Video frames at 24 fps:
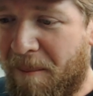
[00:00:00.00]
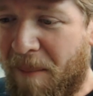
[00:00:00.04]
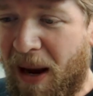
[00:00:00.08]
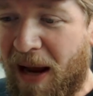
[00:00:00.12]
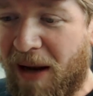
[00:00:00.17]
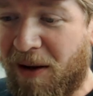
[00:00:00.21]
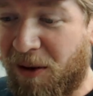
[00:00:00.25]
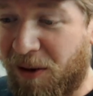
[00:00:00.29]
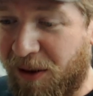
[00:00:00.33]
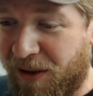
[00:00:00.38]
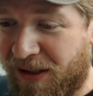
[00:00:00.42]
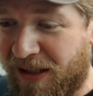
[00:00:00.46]

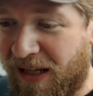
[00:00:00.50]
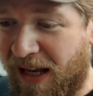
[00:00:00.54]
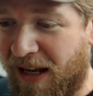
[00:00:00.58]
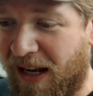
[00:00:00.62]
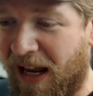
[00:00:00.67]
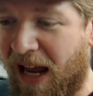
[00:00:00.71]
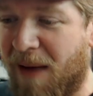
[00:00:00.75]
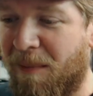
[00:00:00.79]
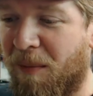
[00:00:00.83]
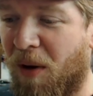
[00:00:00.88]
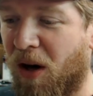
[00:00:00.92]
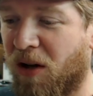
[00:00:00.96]
Michael
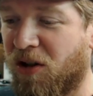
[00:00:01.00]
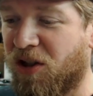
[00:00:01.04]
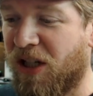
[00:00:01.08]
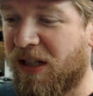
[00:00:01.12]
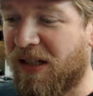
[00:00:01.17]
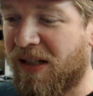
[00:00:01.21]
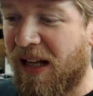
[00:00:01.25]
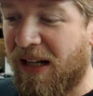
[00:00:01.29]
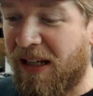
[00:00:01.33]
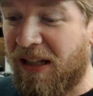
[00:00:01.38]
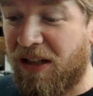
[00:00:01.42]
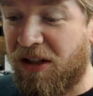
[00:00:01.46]
said, hey, Mark,
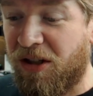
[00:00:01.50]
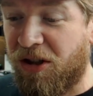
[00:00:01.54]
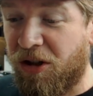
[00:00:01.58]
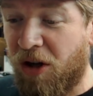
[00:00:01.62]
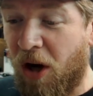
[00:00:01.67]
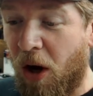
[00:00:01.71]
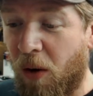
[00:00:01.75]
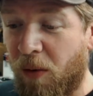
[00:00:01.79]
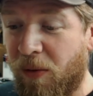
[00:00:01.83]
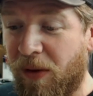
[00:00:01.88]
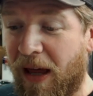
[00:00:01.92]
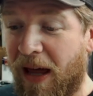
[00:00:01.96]
just letting you
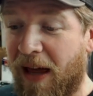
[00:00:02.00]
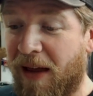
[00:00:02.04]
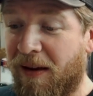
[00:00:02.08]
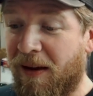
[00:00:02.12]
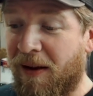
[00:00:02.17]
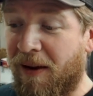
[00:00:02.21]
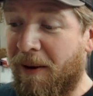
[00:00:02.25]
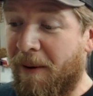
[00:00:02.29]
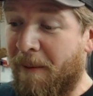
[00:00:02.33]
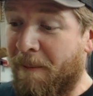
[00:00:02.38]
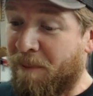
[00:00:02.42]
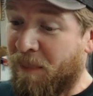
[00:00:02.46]
know that
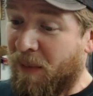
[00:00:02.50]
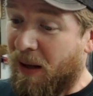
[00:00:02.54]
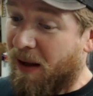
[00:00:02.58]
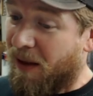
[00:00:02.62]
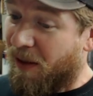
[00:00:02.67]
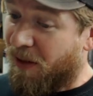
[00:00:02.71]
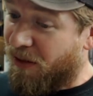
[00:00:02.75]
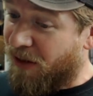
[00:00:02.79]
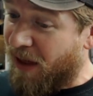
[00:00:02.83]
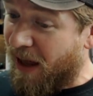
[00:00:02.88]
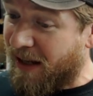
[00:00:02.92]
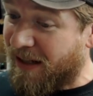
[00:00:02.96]

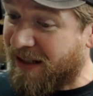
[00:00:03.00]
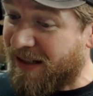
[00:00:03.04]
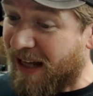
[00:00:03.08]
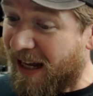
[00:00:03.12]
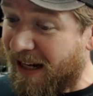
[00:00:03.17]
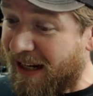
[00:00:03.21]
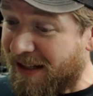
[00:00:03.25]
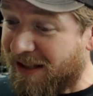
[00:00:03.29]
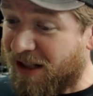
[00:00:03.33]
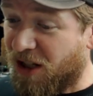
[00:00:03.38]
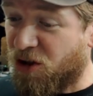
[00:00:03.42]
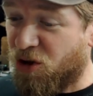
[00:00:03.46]
they
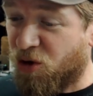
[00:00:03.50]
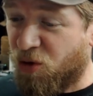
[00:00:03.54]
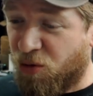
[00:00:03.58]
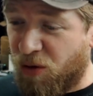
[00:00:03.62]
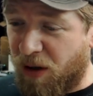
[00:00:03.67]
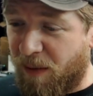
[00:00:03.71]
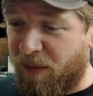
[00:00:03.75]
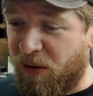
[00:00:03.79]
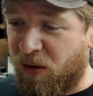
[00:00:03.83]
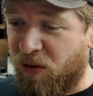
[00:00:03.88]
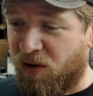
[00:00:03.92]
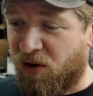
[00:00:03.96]
said it's a
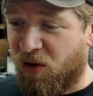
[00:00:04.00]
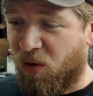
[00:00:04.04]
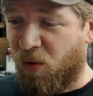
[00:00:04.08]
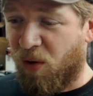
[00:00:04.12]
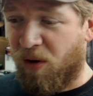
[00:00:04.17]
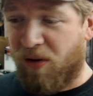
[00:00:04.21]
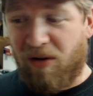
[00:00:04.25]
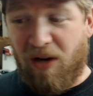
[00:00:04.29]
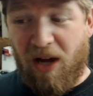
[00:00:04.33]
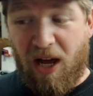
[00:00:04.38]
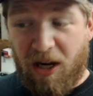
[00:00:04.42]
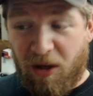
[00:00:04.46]
tribute
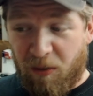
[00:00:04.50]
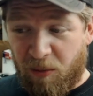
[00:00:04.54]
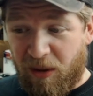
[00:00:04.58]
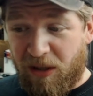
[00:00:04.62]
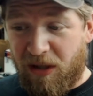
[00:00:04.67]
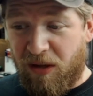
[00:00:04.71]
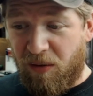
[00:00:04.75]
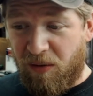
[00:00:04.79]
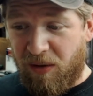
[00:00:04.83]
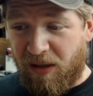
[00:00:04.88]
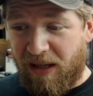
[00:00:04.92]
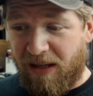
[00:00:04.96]
tour, not a
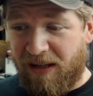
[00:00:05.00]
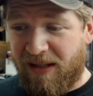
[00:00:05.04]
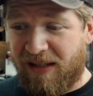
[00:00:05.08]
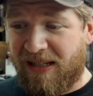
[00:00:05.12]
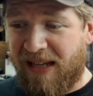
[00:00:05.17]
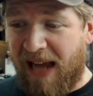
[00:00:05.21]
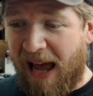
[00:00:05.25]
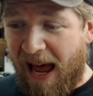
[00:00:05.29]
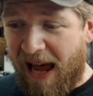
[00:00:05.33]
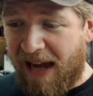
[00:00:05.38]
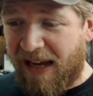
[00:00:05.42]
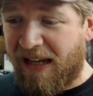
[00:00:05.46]
reunion.
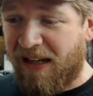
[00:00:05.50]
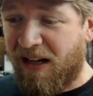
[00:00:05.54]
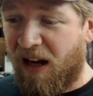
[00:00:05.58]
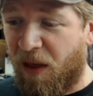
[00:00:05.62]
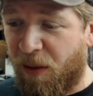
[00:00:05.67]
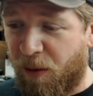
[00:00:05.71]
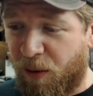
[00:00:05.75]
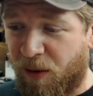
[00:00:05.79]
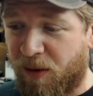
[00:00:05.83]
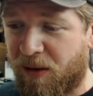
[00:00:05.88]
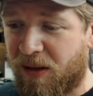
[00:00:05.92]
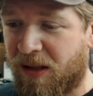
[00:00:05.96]
Zach and
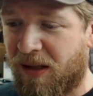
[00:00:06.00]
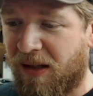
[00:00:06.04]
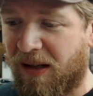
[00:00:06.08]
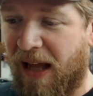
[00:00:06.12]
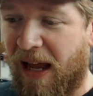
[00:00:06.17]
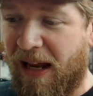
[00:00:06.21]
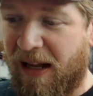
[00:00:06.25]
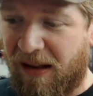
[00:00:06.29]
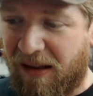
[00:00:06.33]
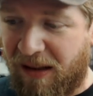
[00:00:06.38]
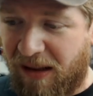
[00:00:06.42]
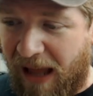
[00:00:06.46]
others,
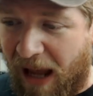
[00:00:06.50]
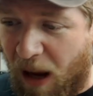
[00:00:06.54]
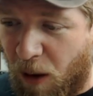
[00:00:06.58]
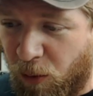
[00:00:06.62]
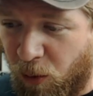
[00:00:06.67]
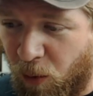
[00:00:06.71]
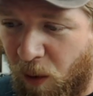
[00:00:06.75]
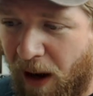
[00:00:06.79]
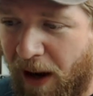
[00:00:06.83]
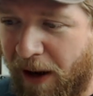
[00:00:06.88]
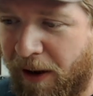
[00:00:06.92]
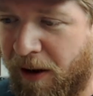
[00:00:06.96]
like
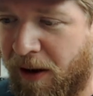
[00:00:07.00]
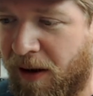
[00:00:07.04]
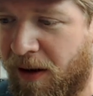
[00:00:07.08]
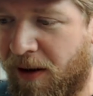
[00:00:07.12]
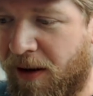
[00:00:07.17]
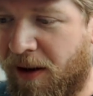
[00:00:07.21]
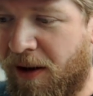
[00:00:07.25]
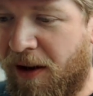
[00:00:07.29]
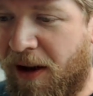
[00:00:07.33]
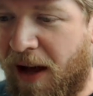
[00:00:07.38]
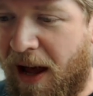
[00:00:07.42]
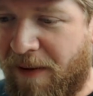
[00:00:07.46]
Loudwire,
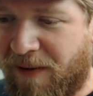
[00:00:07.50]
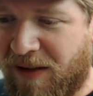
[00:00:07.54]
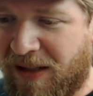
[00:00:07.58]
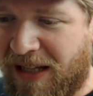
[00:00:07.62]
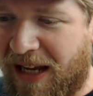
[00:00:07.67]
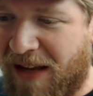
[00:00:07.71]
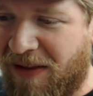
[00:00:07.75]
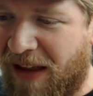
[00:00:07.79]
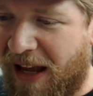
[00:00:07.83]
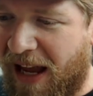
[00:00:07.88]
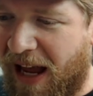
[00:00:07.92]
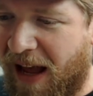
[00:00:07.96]
have
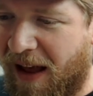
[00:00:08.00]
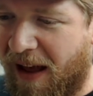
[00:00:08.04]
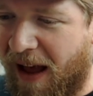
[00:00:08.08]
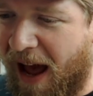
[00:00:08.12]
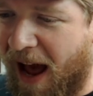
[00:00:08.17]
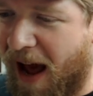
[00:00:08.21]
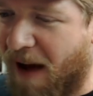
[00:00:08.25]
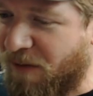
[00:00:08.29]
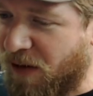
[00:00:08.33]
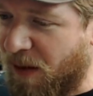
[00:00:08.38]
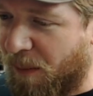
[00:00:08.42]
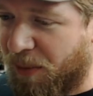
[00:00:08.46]
said they
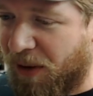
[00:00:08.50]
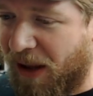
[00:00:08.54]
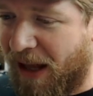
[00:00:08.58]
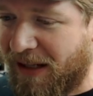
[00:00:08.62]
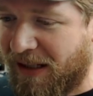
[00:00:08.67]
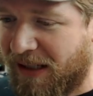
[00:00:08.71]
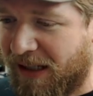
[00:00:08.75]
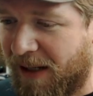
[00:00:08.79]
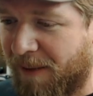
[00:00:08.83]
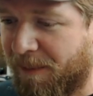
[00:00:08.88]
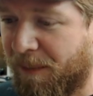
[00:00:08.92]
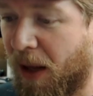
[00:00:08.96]
have the
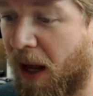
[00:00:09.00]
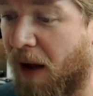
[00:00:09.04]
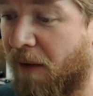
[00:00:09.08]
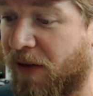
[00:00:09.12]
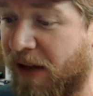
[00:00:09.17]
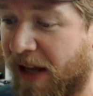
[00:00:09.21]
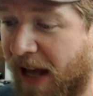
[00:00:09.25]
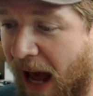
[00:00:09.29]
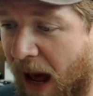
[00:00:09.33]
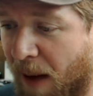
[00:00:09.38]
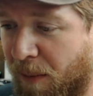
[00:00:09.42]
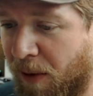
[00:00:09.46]
blessing
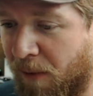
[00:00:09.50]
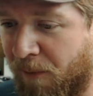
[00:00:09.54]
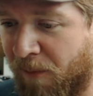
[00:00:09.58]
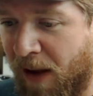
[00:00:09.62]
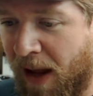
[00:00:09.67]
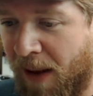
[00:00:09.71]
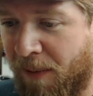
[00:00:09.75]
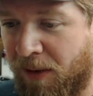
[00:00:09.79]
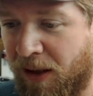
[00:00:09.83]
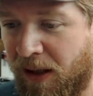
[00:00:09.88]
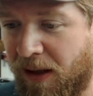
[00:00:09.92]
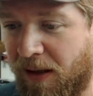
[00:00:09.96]
of the Abbott
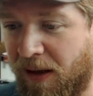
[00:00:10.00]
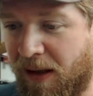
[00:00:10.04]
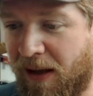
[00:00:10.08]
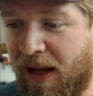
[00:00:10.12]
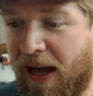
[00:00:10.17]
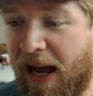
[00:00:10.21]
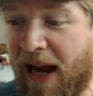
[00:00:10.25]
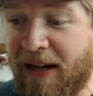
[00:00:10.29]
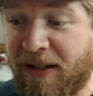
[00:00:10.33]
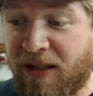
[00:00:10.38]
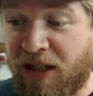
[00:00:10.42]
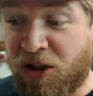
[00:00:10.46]
family,
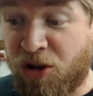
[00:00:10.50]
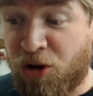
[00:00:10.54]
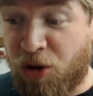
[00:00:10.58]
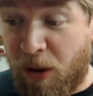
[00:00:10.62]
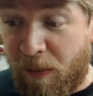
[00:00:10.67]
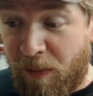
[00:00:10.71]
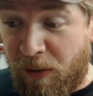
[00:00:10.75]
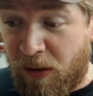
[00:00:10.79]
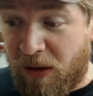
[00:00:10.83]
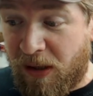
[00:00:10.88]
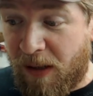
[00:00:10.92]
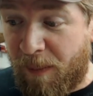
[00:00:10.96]
and it's a
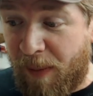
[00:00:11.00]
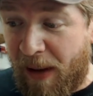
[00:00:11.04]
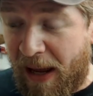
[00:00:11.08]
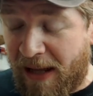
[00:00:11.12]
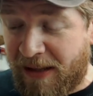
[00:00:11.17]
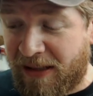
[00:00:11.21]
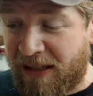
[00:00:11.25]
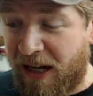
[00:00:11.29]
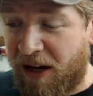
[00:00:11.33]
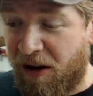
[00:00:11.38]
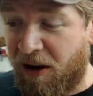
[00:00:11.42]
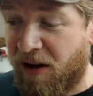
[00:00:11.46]
tribute to
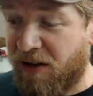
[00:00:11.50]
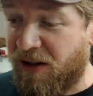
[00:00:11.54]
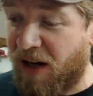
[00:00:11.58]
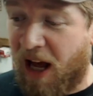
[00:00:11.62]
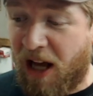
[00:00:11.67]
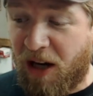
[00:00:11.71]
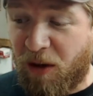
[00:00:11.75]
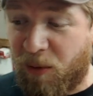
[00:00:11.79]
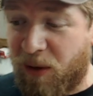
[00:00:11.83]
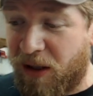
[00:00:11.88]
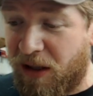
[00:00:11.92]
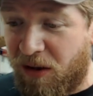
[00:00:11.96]
Pantera,
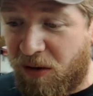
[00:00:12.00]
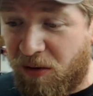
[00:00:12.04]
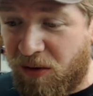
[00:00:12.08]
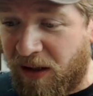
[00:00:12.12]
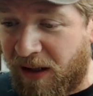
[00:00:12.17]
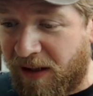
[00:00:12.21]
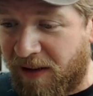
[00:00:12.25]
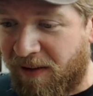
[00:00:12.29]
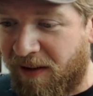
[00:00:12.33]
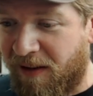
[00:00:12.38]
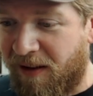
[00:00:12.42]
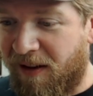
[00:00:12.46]
not a
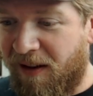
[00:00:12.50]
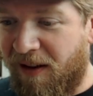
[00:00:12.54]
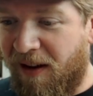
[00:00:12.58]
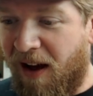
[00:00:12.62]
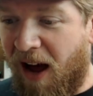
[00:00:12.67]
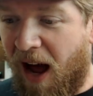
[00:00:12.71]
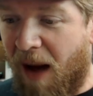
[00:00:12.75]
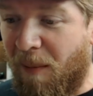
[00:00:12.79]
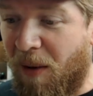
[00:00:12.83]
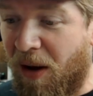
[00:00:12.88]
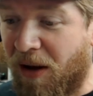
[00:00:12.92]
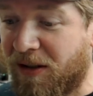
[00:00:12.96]
reunion.
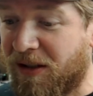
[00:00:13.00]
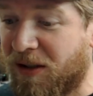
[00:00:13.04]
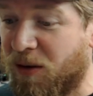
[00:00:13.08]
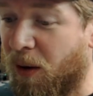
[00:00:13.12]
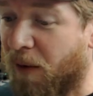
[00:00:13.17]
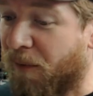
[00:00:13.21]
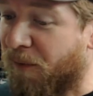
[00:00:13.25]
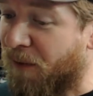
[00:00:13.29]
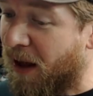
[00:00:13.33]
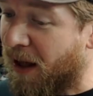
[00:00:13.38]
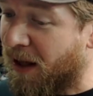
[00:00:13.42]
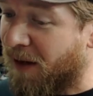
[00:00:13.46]
I'm
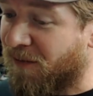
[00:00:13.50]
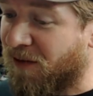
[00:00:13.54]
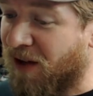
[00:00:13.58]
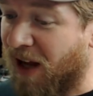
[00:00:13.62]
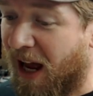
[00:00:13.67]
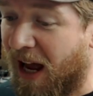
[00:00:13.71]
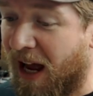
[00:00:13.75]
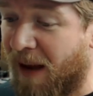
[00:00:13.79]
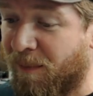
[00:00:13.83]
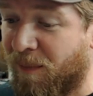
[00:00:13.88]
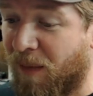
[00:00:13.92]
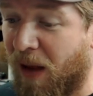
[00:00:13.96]
also a fan of
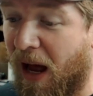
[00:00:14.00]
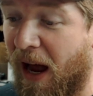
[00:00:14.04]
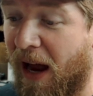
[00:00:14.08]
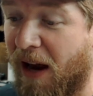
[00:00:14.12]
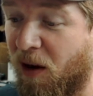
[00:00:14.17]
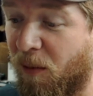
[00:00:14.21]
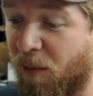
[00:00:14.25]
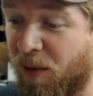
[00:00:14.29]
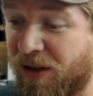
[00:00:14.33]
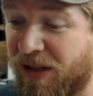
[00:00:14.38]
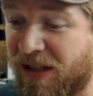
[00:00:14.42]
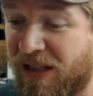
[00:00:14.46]
Dime.
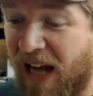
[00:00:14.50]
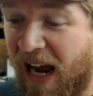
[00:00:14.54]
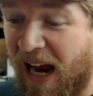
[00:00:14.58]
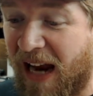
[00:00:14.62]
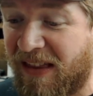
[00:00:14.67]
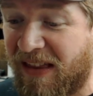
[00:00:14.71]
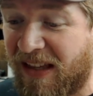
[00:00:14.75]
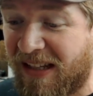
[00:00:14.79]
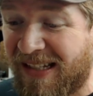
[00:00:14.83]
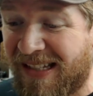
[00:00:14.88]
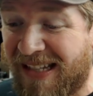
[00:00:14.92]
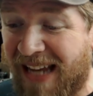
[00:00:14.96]
I almost
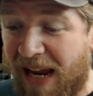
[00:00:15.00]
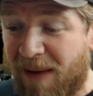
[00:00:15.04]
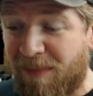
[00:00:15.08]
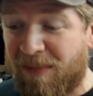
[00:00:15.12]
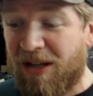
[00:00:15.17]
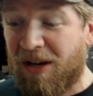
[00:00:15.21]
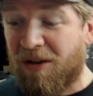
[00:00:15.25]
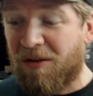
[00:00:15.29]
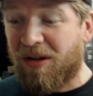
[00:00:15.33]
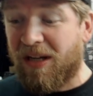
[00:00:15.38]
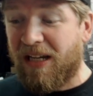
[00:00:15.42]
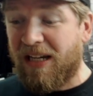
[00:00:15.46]
died the same
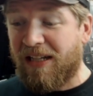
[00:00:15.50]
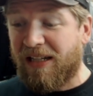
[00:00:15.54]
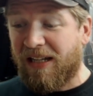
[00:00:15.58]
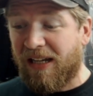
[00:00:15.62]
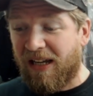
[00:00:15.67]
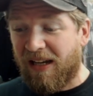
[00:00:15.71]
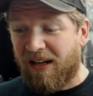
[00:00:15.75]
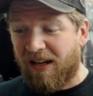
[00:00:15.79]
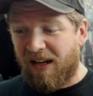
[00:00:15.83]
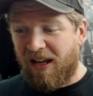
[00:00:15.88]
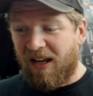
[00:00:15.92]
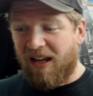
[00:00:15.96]
year he
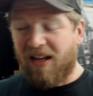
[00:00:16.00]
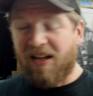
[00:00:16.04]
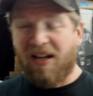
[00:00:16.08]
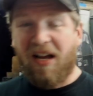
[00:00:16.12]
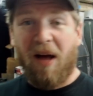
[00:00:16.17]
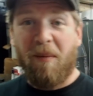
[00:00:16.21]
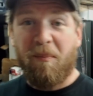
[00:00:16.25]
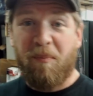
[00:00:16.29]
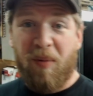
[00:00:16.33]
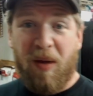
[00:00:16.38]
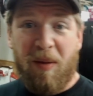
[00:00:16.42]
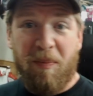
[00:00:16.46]
did.
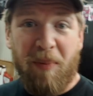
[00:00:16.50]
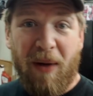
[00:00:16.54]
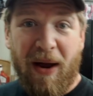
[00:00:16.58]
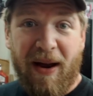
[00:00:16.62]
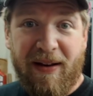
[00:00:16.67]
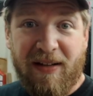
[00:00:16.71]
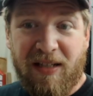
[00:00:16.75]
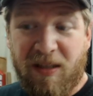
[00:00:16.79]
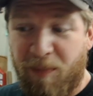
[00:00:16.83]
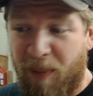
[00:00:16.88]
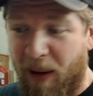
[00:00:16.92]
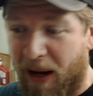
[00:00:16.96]
Got bit by
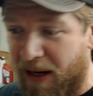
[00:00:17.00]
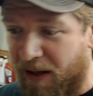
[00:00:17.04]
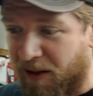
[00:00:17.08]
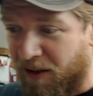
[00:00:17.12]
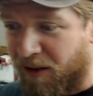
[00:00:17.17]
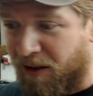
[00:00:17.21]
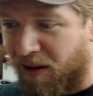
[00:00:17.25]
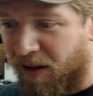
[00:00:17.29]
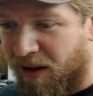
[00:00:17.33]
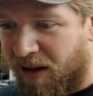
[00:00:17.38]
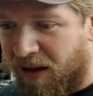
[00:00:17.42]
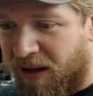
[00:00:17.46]
a
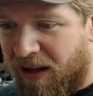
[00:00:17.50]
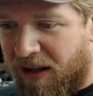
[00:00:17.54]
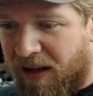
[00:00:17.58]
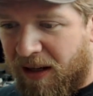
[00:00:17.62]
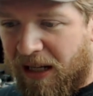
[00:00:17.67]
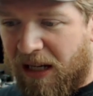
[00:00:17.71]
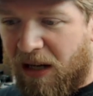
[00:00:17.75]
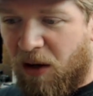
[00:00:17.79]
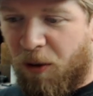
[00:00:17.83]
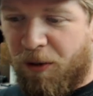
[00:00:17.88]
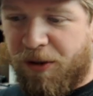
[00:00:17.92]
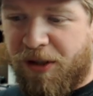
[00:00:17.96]
spider.
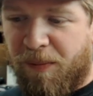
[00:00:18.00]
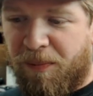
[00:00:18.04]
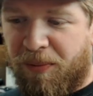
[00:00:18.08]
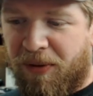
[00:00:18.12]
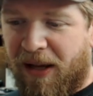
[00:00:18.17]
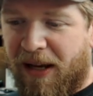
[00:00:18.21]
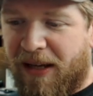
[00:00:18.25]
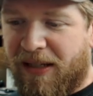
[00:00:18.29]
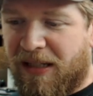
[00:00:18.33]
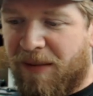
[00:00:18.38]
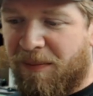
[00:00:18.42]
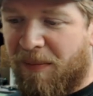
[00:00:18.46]
He holds a
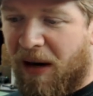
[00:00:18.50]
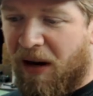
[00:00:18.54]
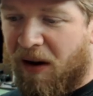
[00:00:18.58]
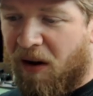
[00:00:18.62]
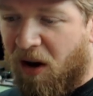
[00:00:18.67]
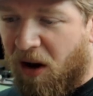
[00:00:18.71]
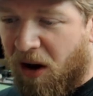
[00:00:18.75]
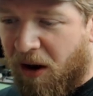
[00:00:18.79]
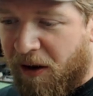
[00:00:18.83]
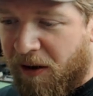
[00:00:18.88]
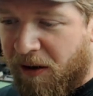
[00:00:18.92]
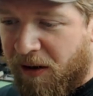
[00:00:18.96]
place in my
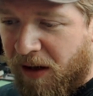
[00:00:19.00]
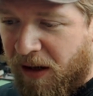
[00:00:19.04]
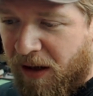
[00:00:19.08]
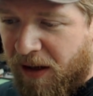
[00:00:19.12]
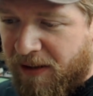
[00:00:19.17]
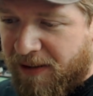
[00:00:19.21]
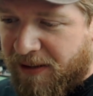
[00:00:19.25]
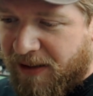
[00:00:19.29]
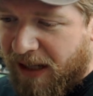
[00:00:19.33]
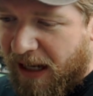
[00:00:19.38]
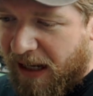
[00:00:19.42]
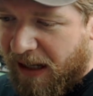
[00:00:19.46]
heart.
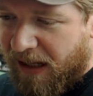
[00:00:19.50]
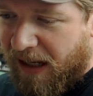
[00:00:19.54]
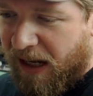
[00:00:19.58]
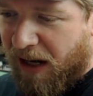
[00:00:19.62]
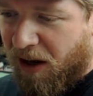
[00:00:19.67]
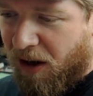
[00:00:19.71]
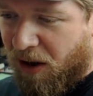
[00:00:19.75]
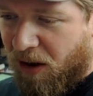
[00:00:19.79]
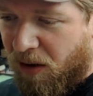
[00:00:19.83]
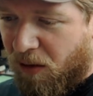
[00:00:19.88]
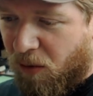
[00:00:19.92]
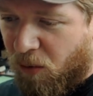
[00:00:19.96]
Take
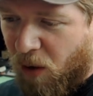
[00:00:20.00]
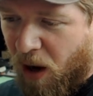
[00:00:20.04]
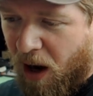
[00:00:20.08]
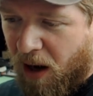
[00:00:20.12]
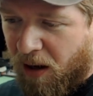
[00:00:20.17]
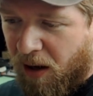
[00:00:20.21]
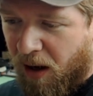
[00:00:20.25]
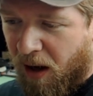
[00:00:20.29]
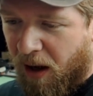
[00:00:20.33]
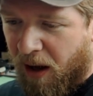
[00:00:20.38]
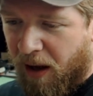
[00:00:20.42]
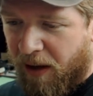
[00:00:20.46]
care,
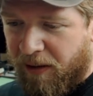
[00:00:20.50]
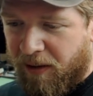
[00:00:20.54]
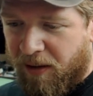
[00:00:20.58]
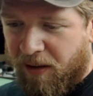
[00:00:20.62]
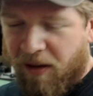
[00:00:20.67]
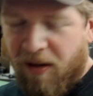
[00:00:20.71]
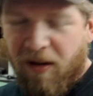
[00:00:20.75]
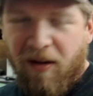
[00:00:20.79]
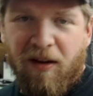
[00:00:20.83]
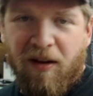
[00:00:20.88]
rock on.